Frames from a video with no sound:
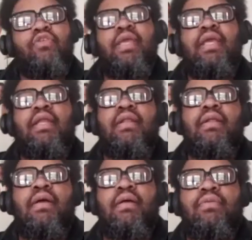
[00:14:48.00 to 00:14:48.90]
mean
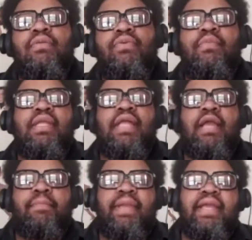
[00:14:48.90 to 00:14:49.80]
what do you mean, like
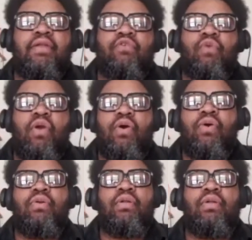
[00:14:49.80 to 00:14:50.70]
being on the road?
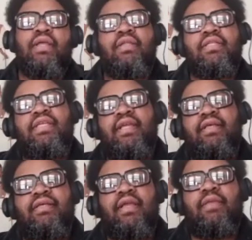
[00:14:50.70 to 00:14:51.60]
It could, the
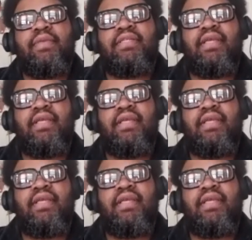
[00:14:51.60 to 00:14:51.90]
tedious. It it's could be like